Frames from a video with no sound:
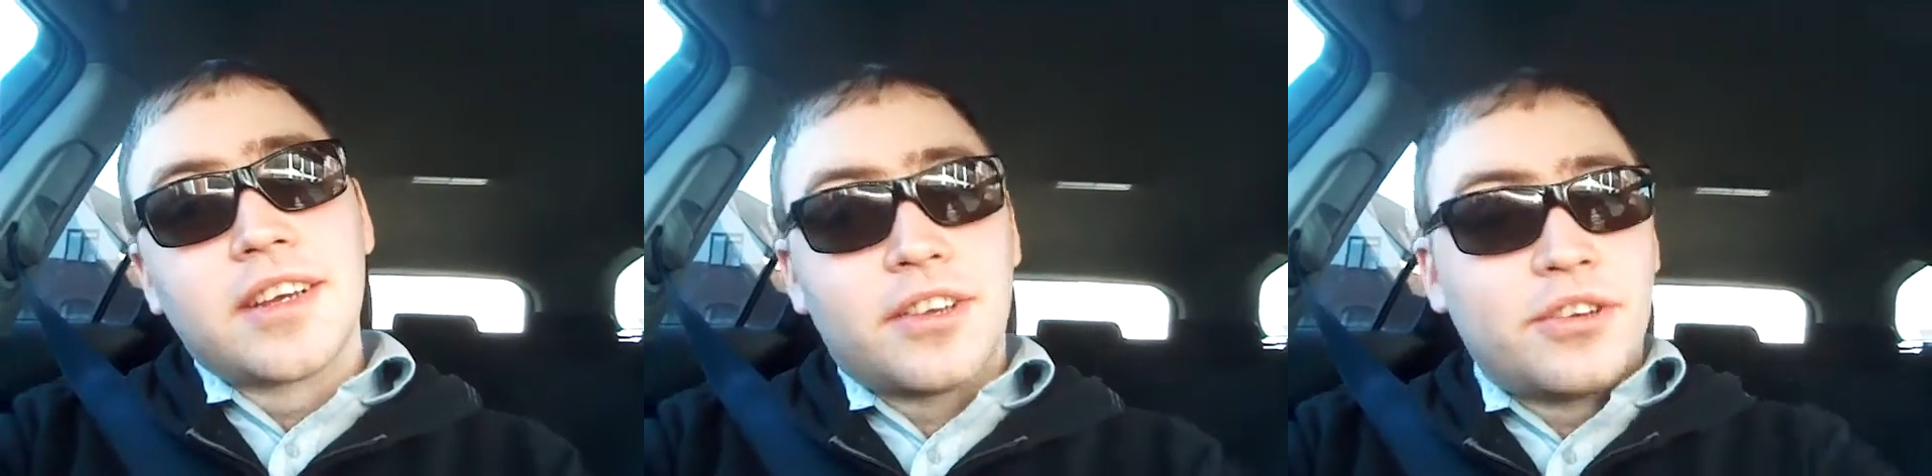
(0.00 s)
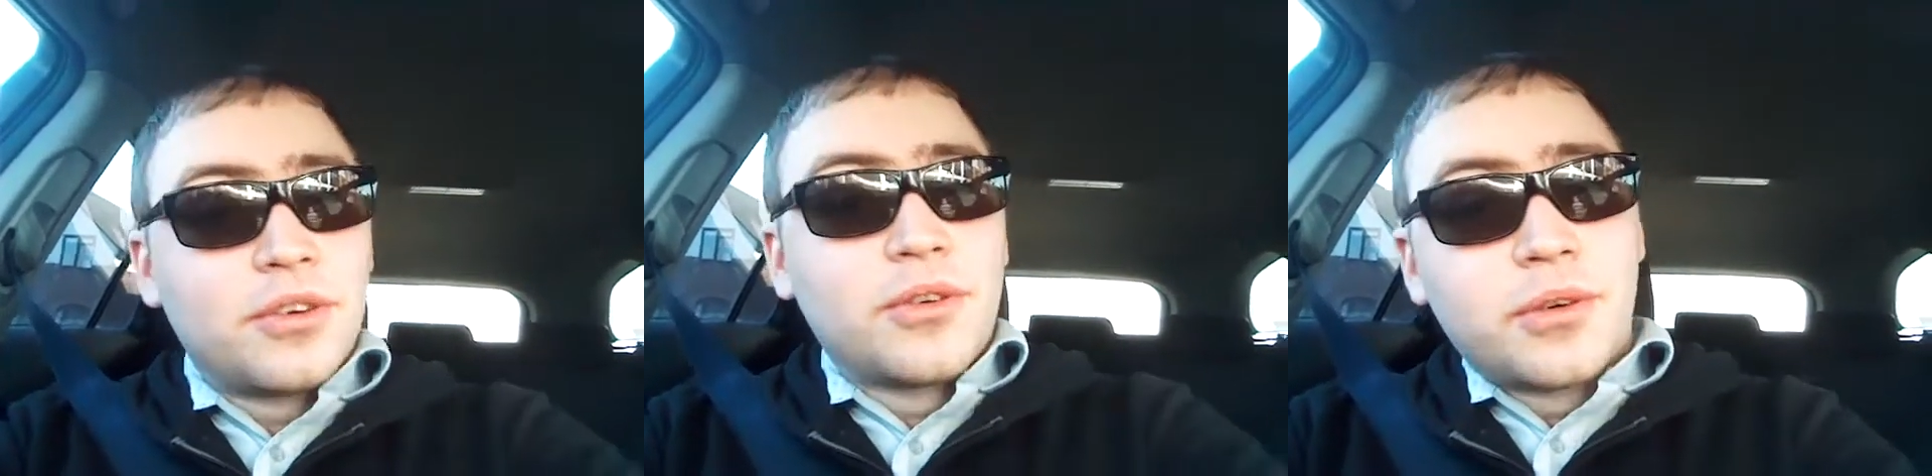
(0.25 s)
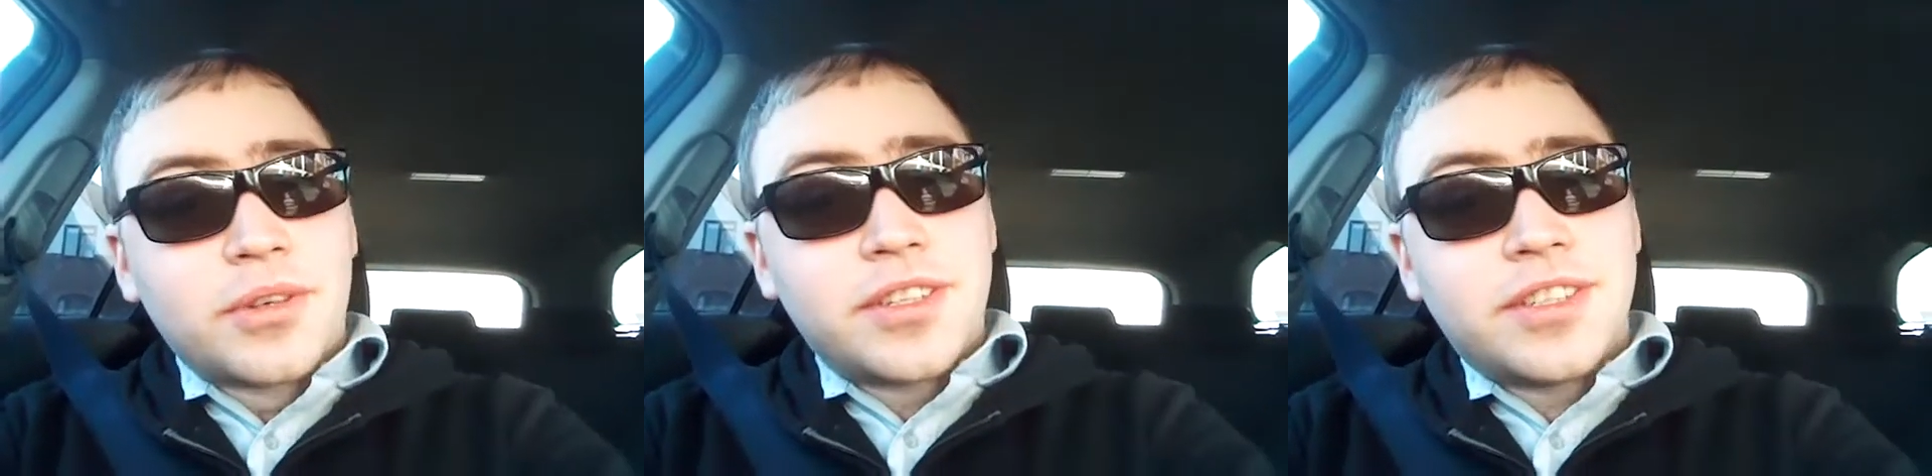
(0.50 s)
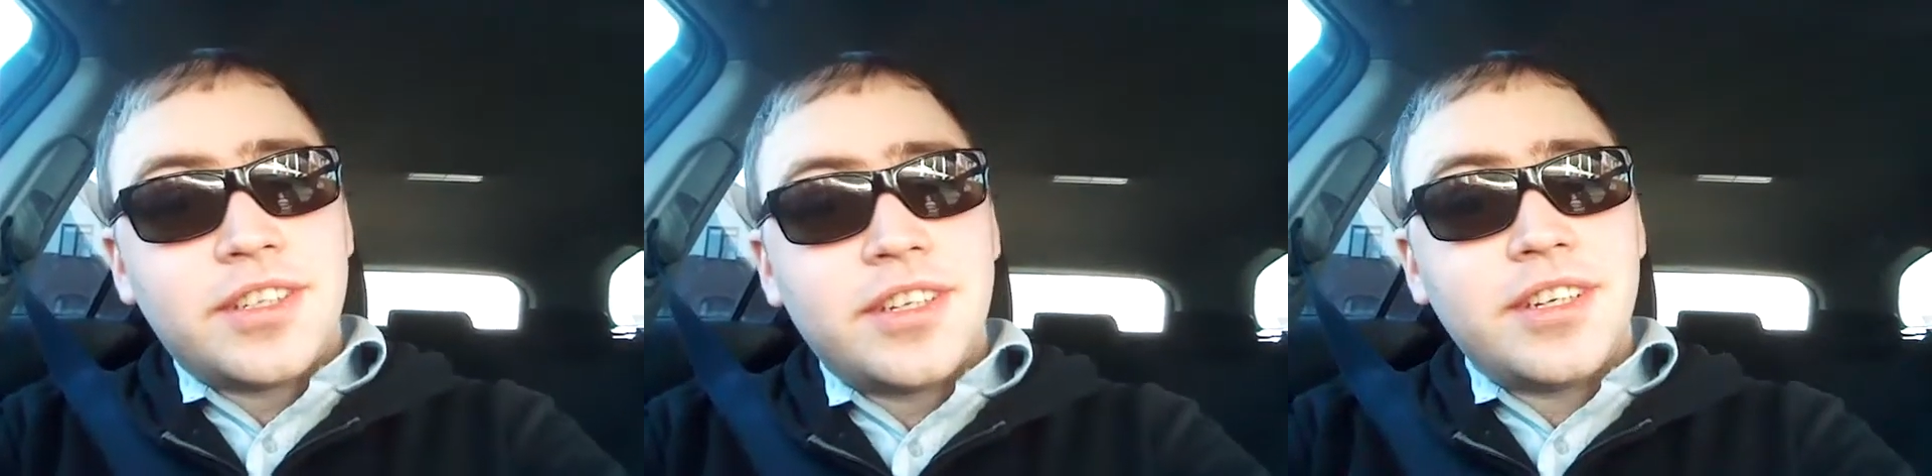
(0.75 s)
Google can
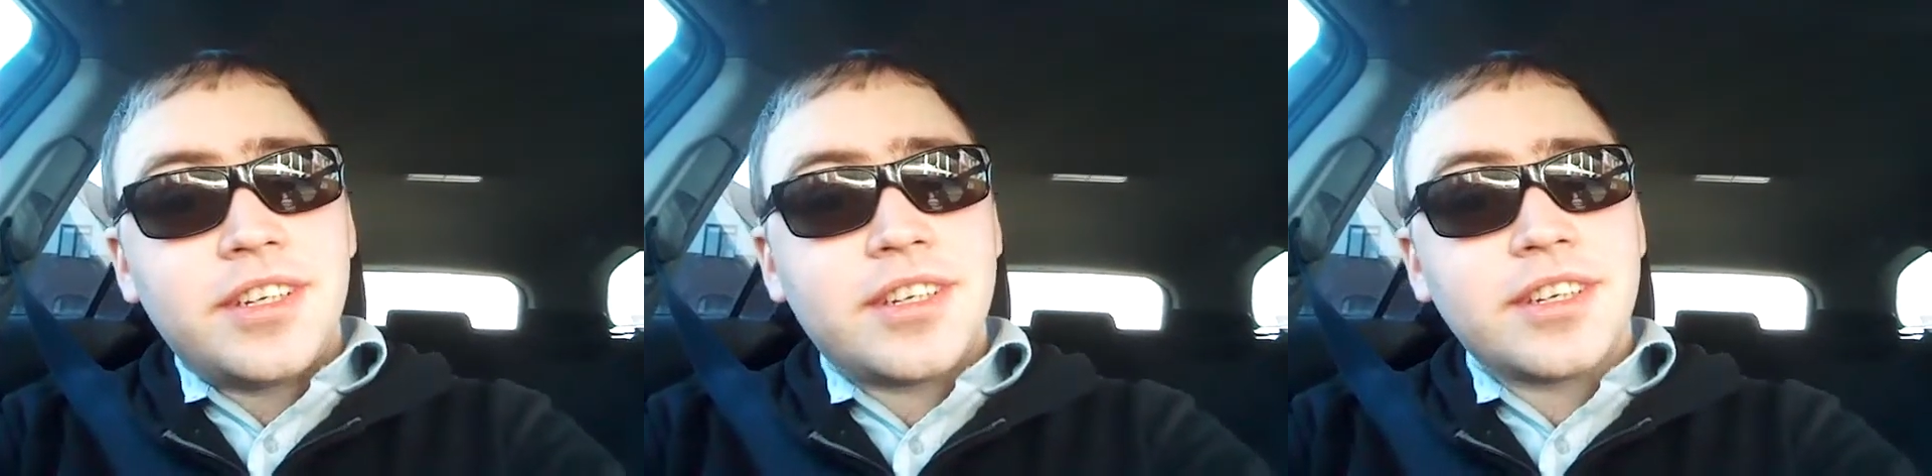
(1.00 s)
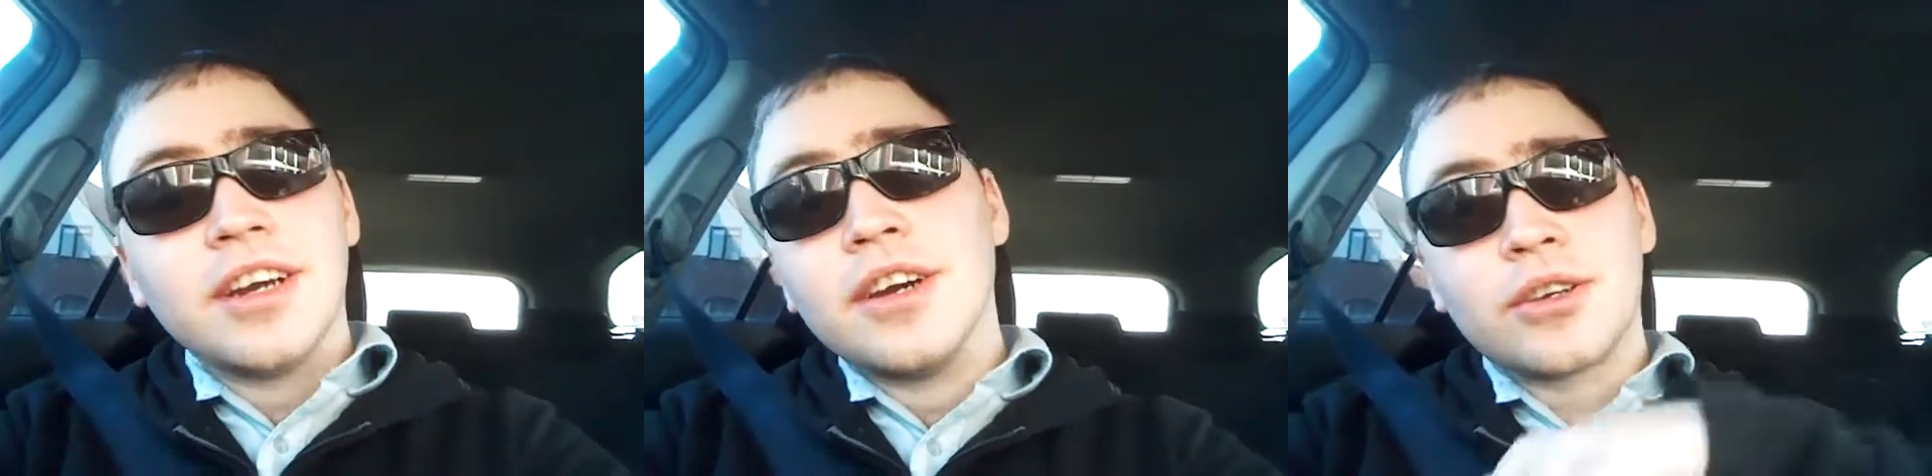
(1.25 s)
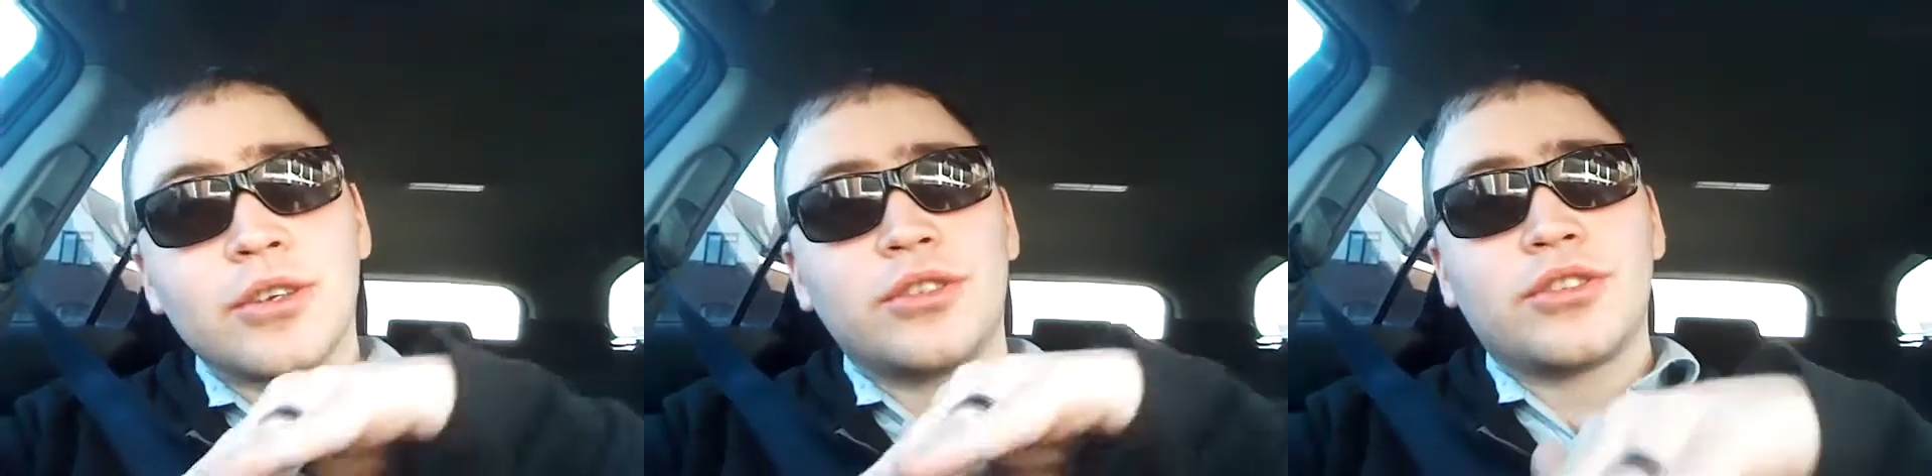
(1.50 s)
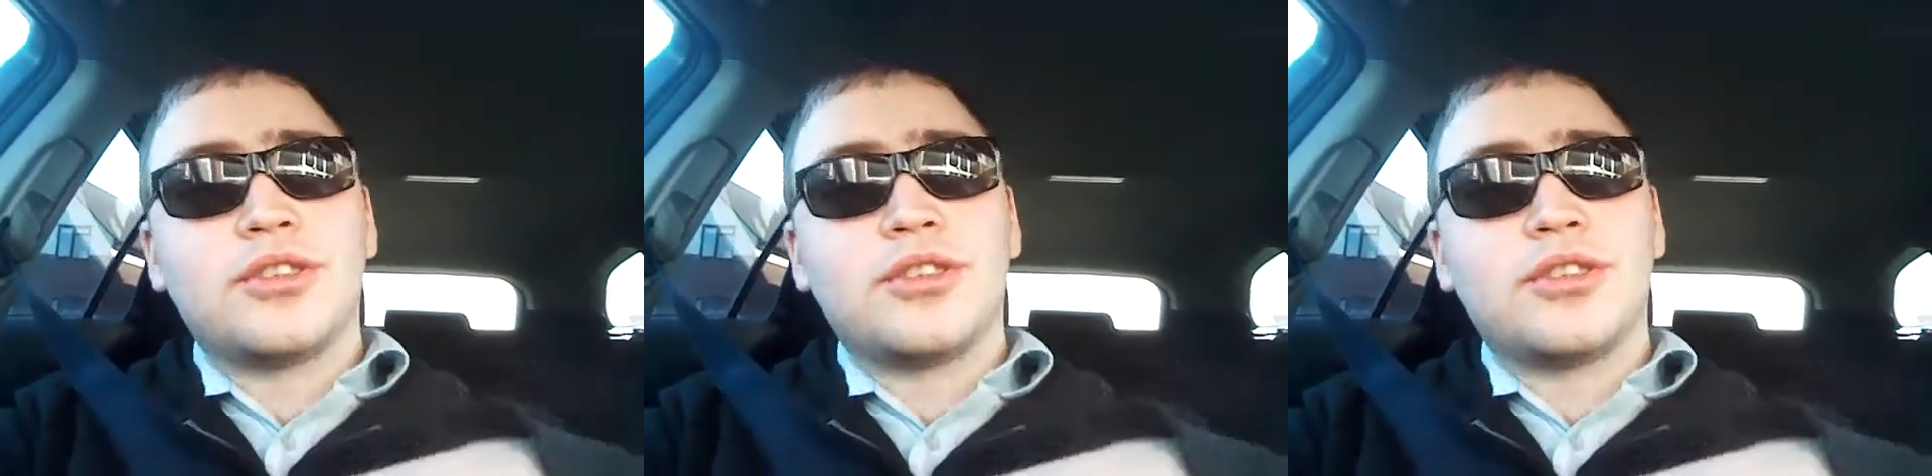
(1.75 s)
see it, because